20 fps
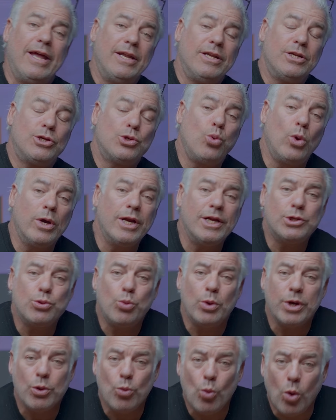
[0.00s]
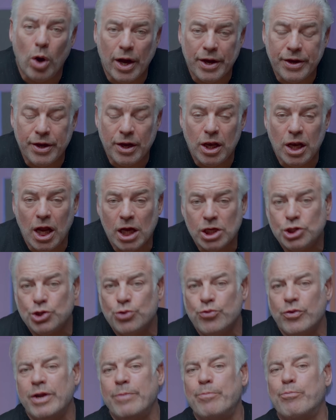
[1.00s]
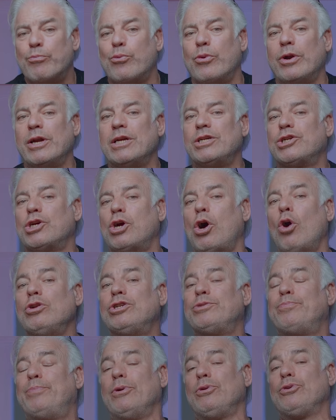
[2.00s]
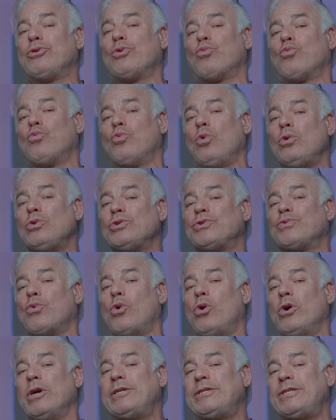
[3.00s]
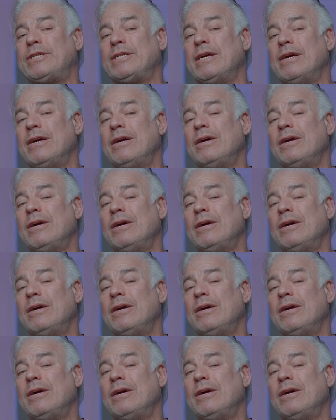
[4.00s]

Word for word: In 2021, luxury British coach builder Rolls-Royce